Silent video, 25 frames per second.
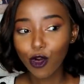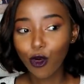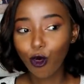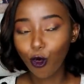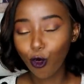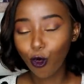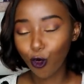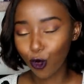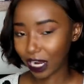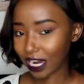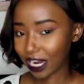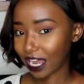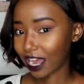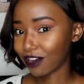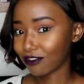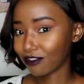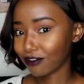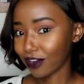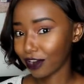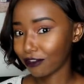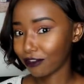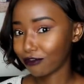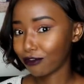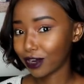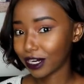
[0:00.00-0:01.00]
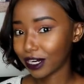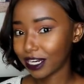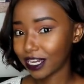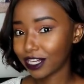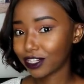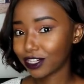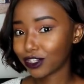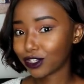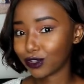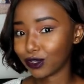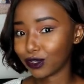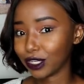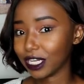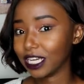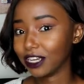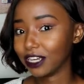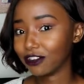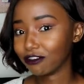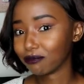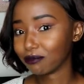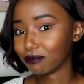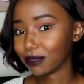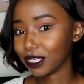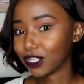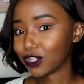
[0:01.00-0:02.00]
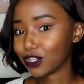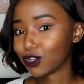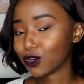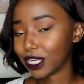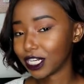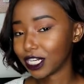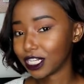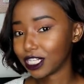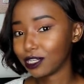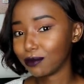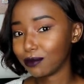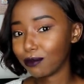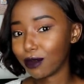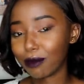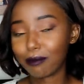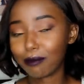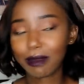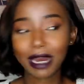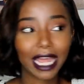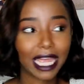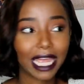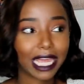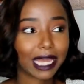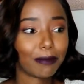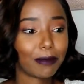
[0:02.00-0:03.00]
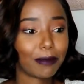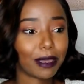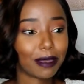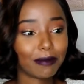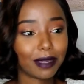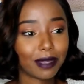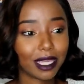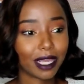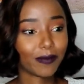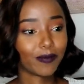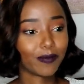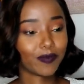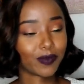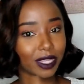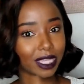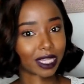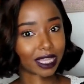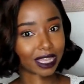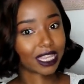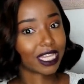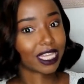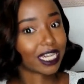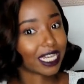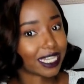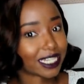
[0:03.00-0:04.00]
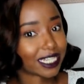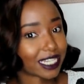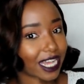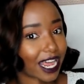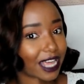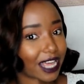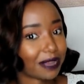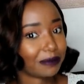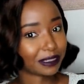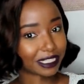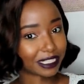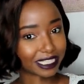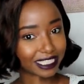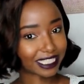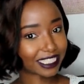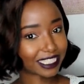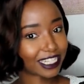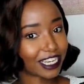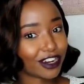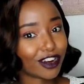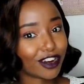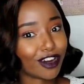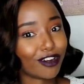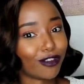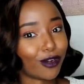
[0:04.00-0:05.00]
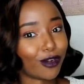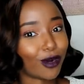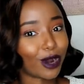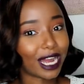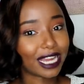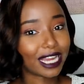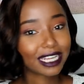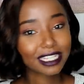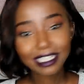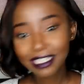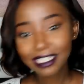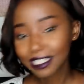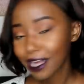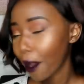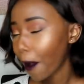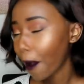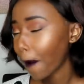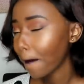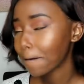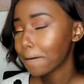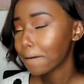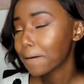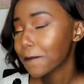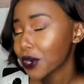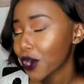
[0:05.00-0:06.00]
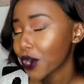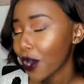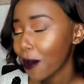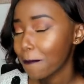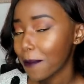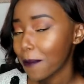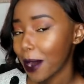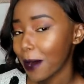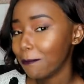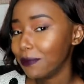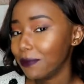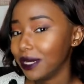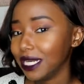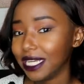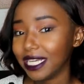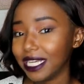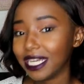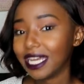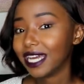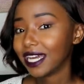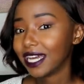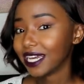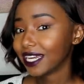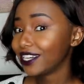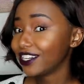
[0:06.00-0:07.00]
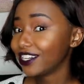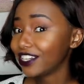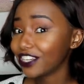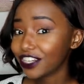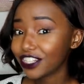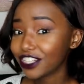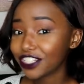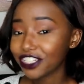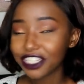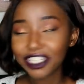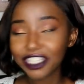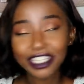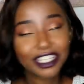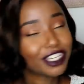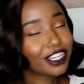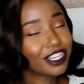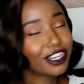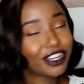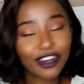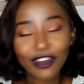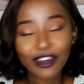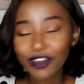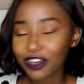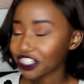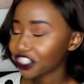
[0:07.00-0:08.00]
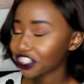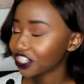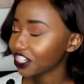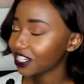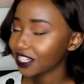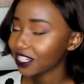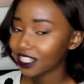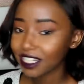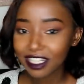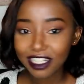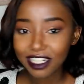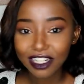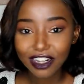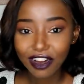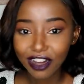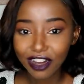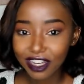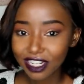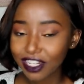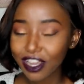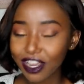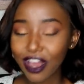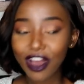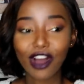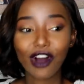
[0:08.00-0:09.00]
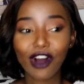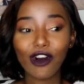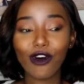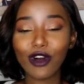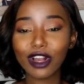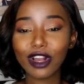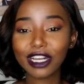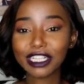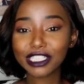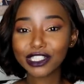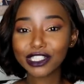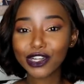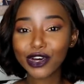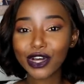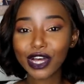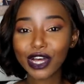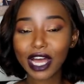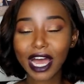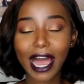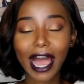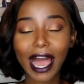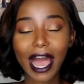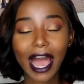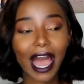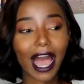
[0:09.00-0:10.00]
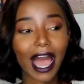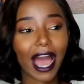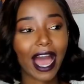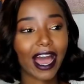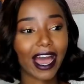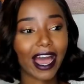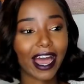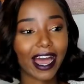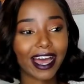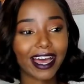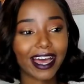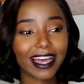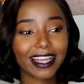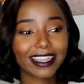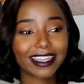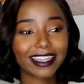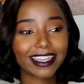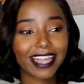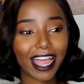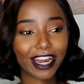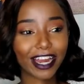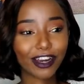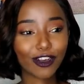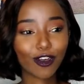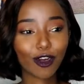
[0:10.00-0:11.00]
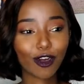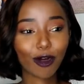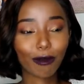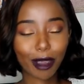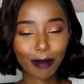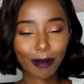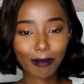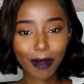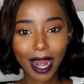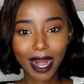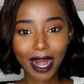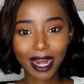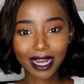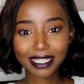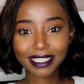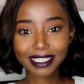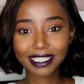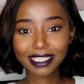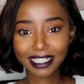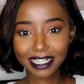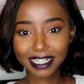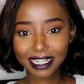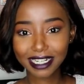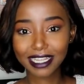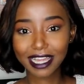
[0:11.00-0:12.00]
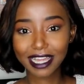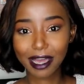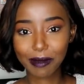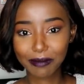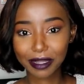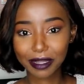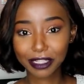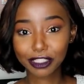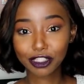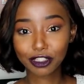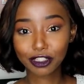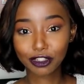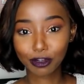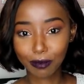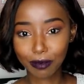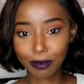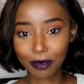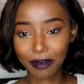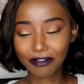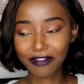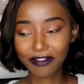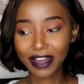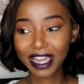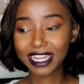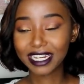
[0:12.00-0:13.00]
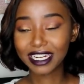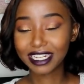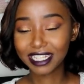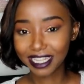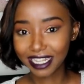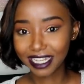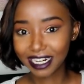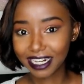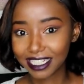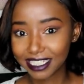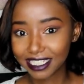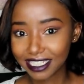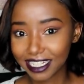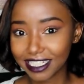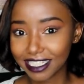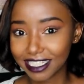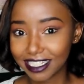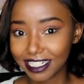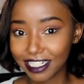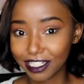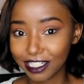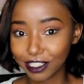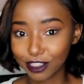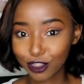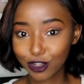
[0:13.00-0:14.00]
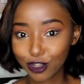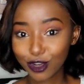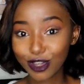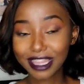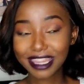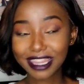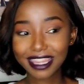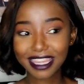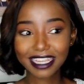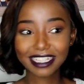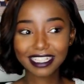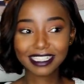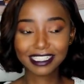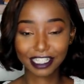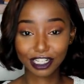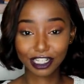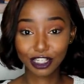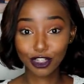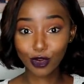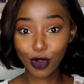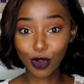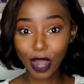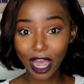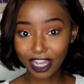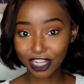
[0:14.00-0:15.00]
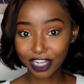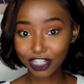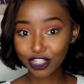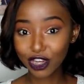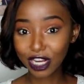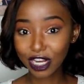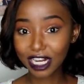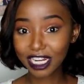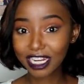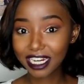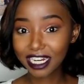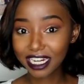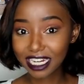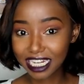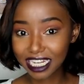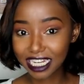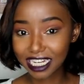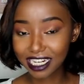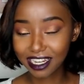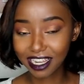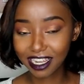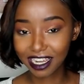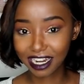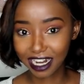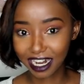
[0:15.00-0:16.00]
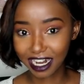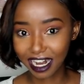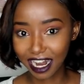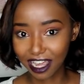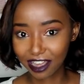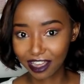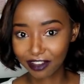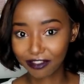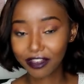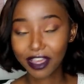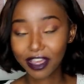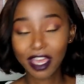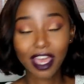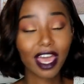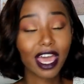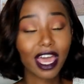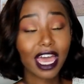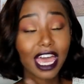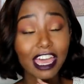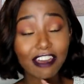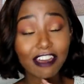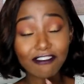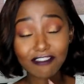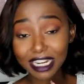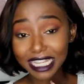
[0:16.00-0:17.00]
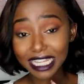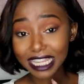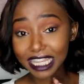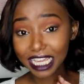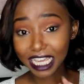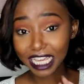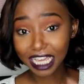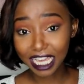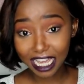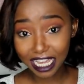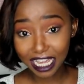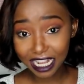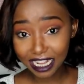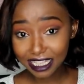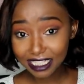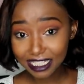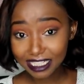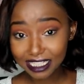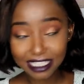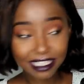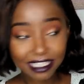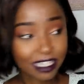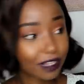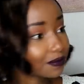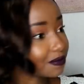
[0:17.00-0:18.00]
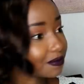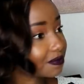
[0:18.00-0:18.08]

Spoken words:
could have afforded to give me 20 bob like maybe 3 times instead of once? Probably. Did she? No, she did not. Also, I don't know, my parents did their best to provide the necessities, you know, things that you actually need in life. Everything else,